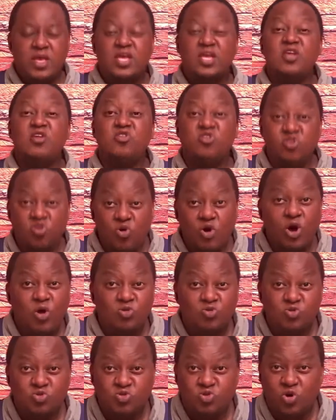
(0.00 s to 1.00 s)
He knew how
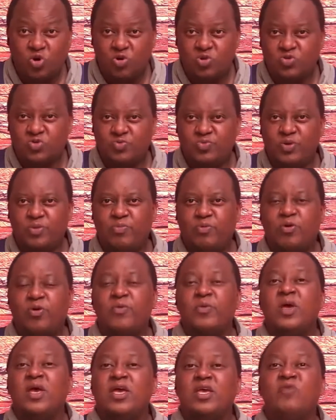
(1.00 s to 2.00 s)
to talk to people.
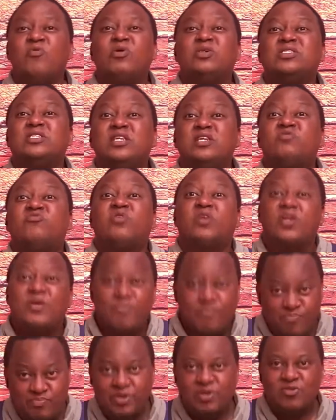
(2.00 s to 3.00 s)
He was
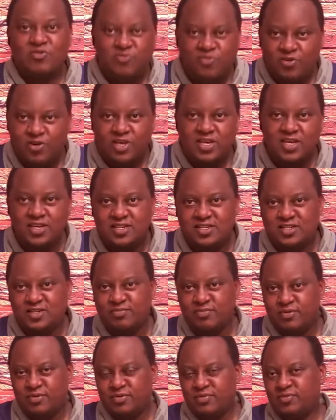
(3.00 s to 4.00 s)
literally built for
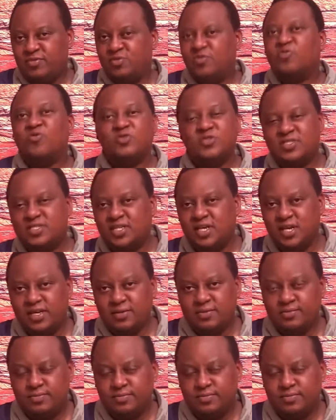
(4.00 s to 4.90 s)
kingship, you could say.